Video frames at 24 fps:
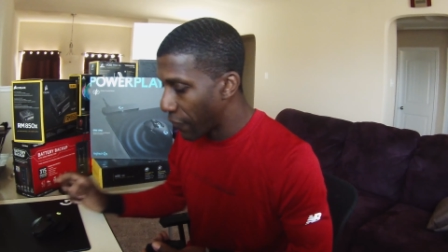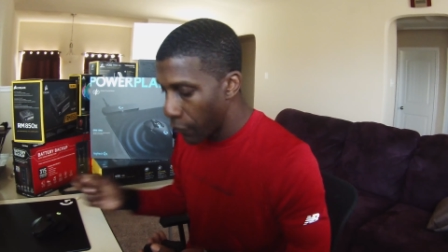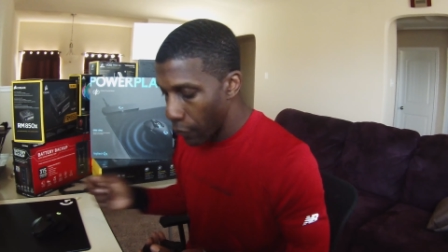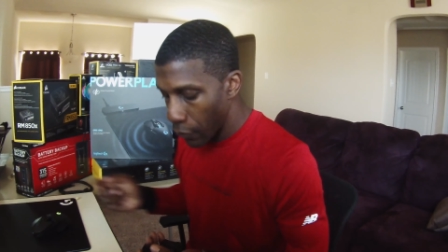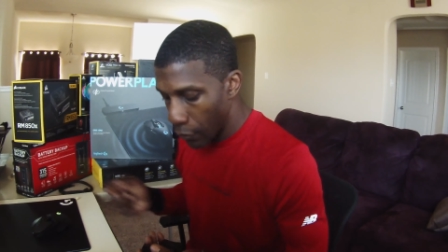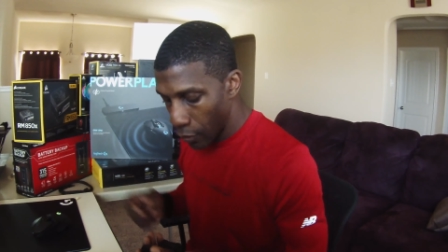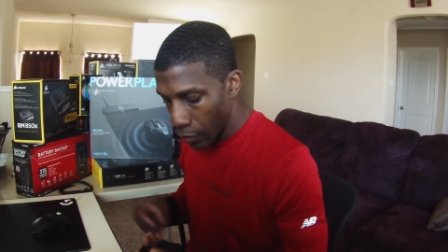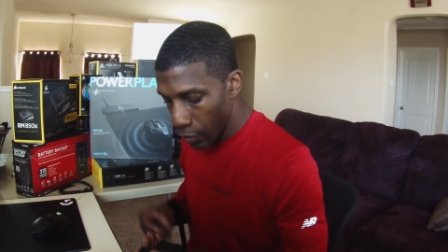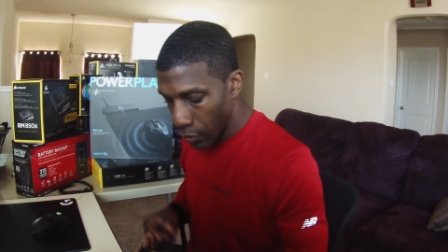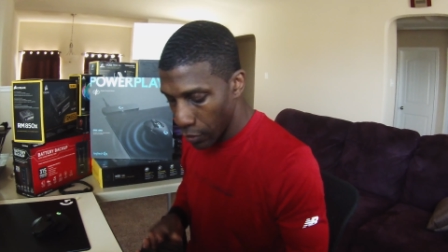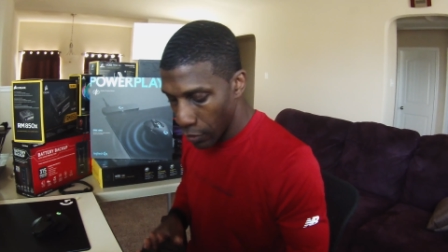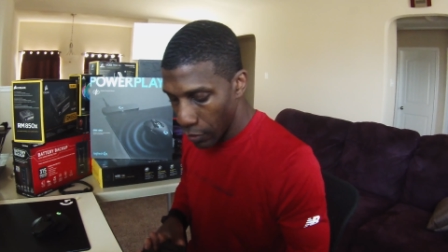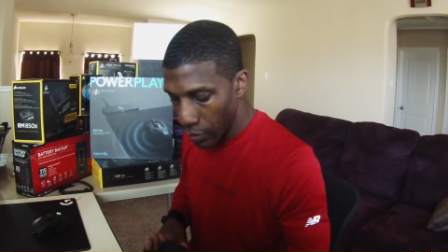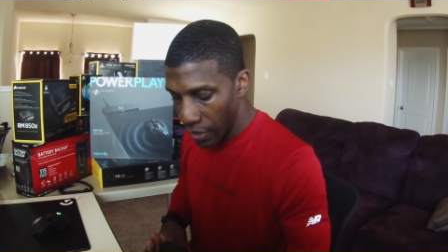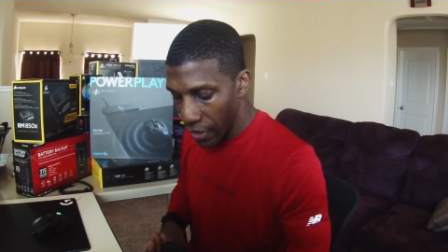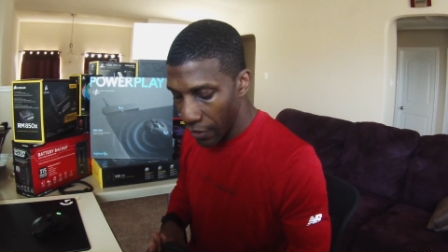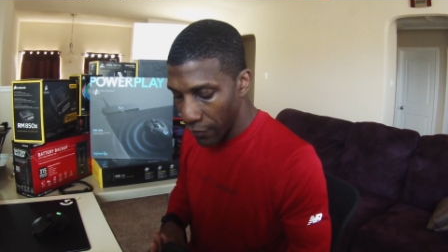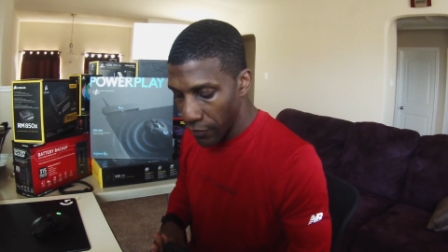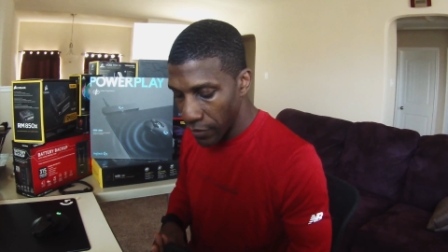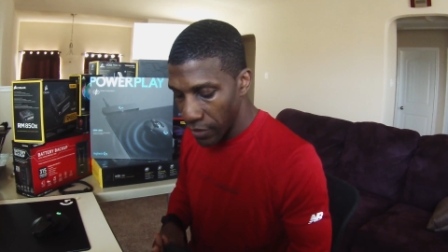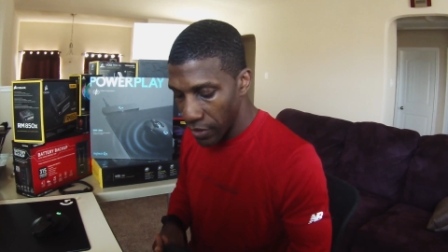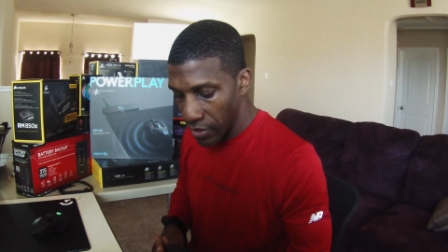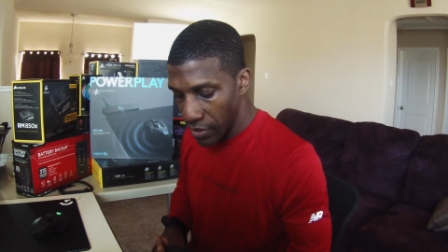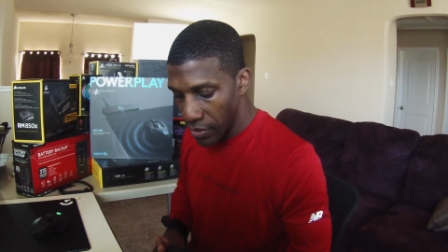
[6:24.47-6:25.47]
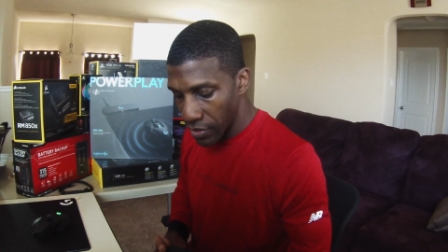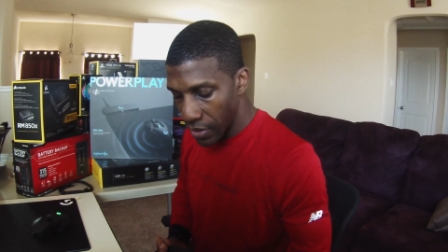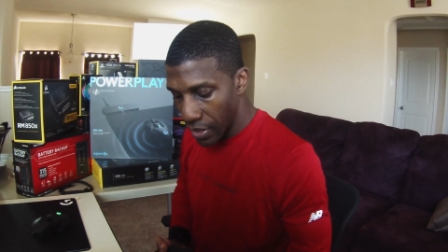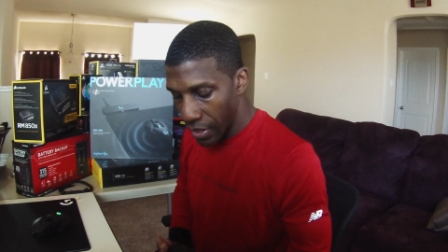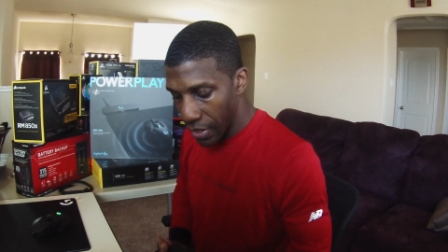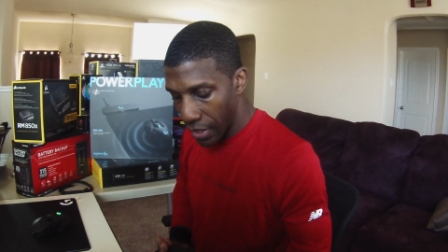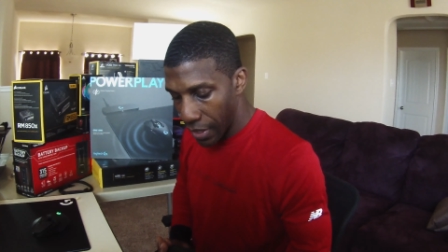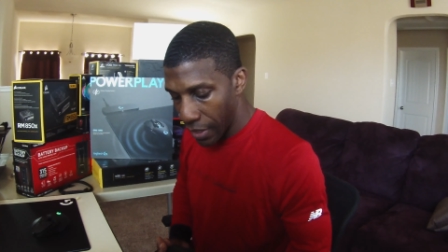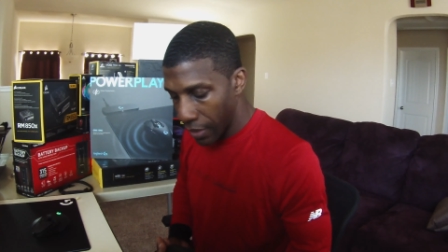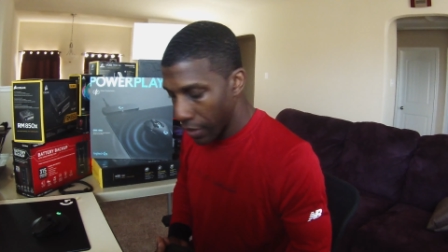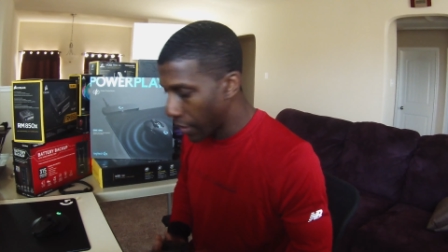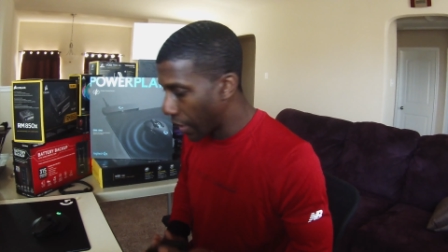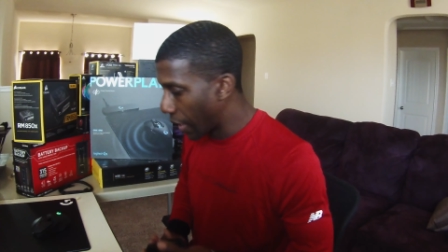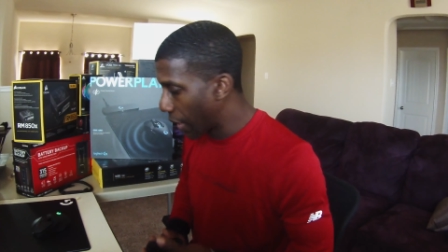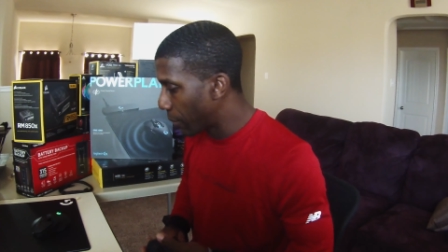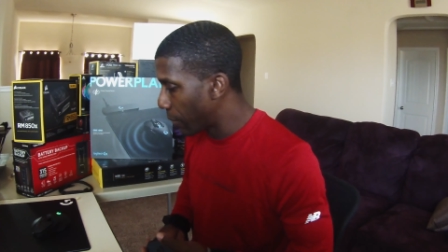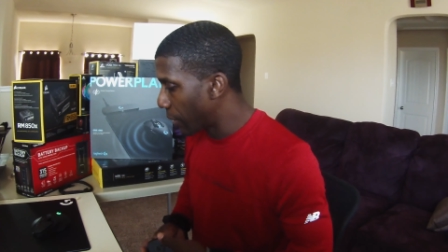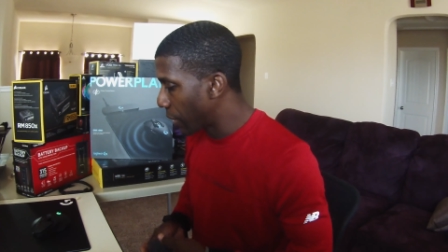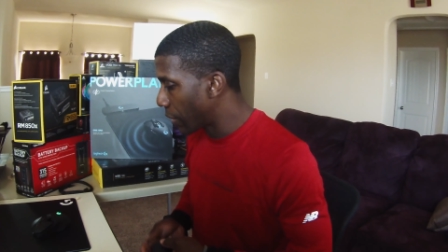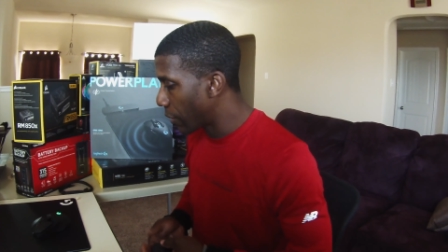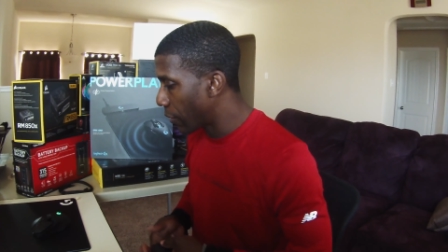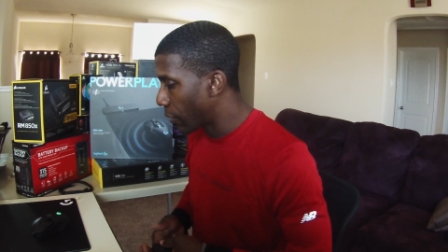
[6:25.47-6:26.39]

For you lefties that like gaming